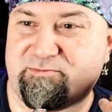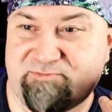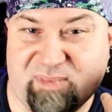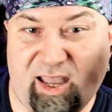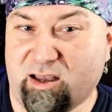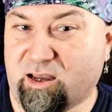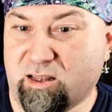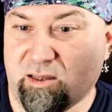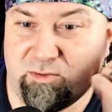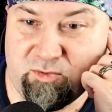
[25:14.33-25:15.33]
Yeah,
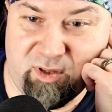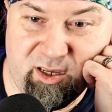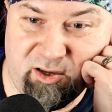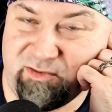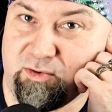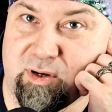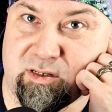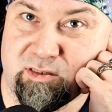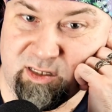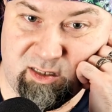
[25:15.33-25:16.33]
another really useful
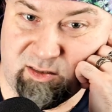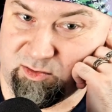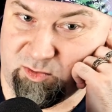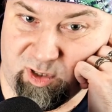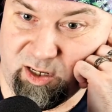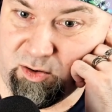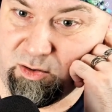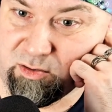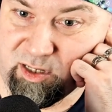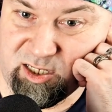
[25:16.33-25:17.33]
one. This is really
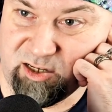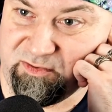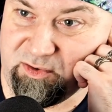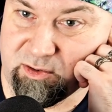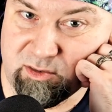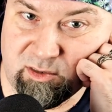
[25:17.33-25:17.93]
cool. It's useful.